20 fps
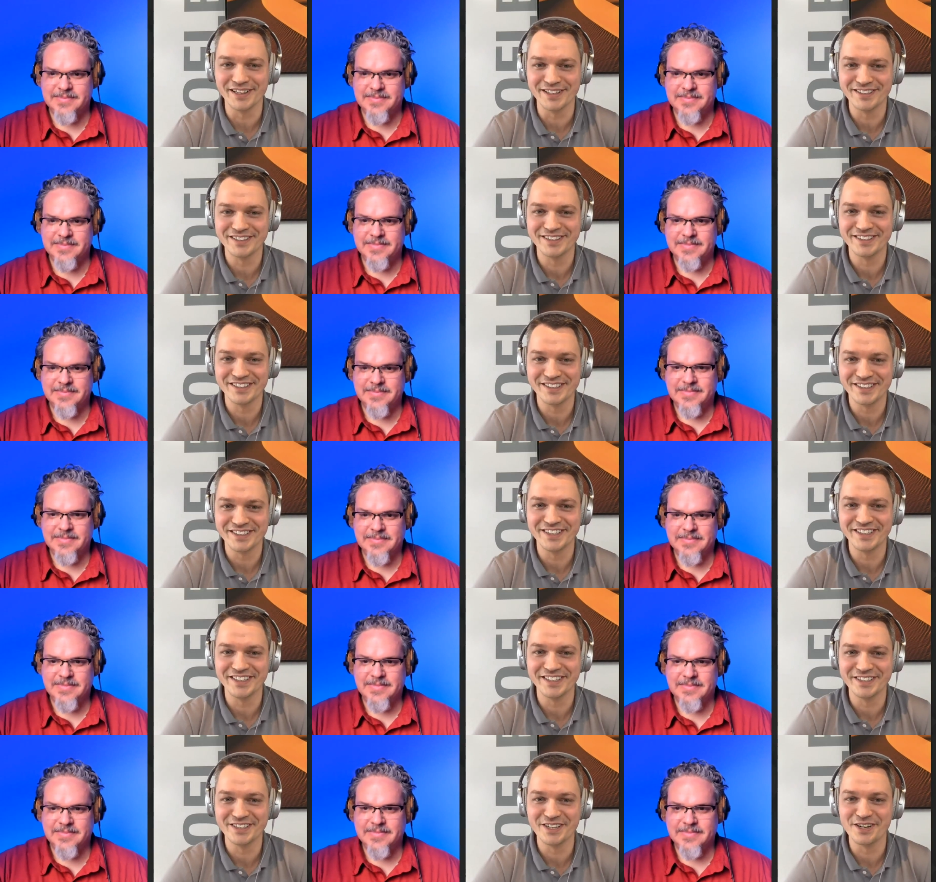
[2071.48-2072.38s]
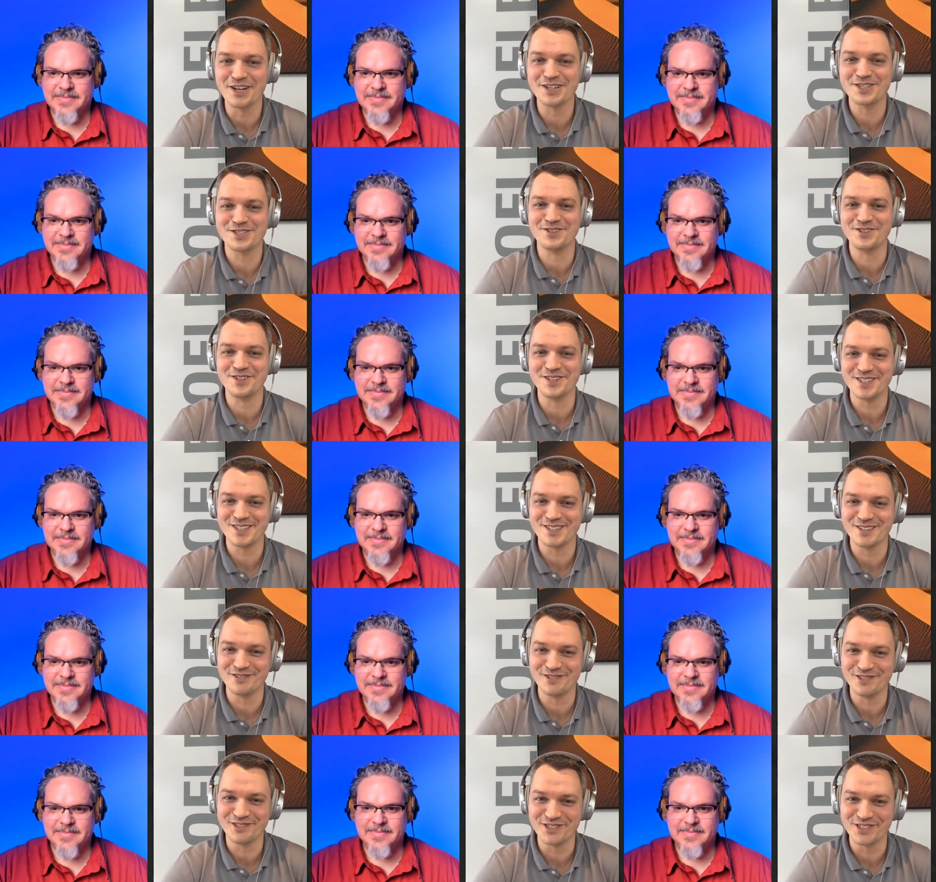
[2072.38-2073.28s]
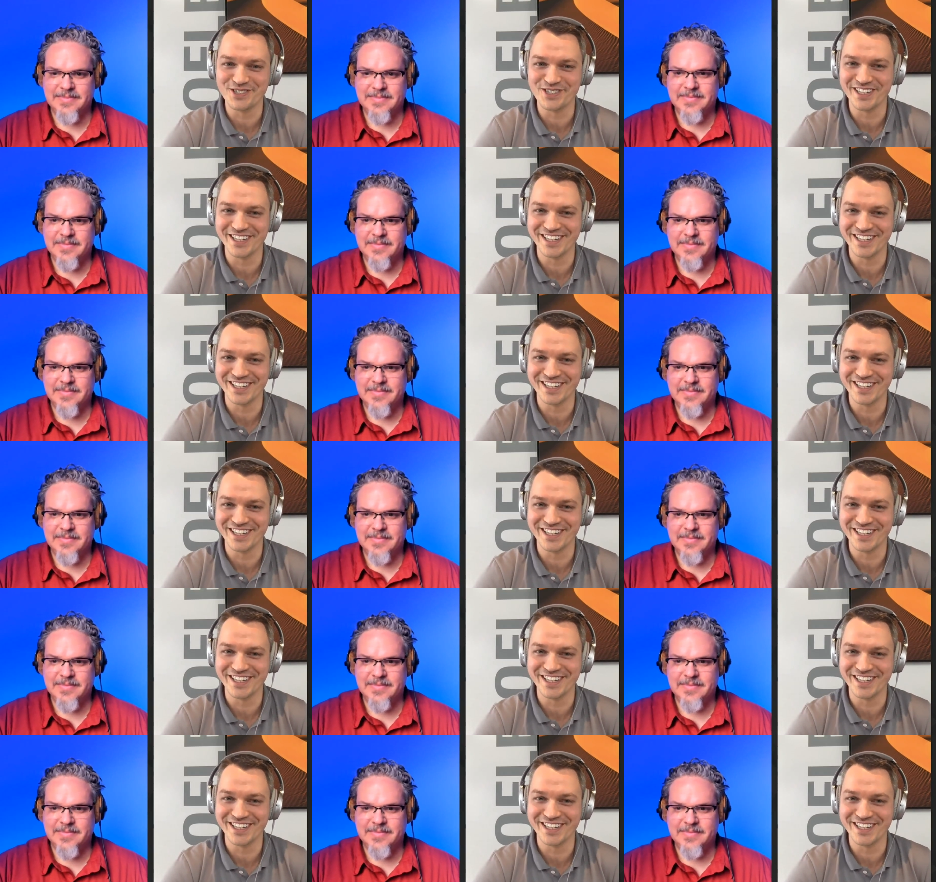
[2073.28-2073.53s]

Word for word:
Speaker 1: get an email in the not so